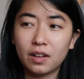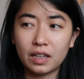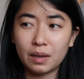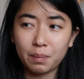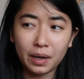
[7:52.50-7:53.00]

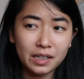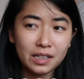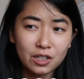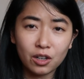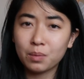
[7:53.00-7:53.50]
in
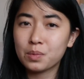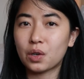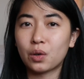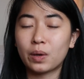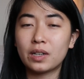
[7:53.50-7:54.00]
money terms,
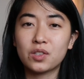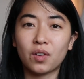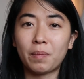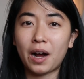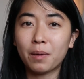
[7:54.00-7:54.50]
or whether it's
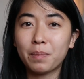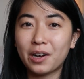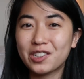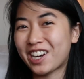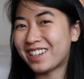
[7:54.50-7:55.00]
from Ang
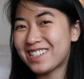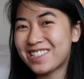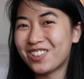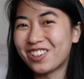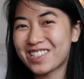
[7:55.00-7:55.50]
Pao.
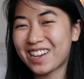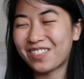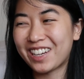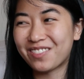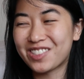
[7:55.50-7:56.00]
Chinese New Year is
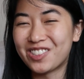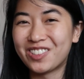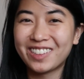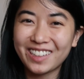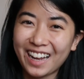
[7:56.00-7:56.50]
coming up soon.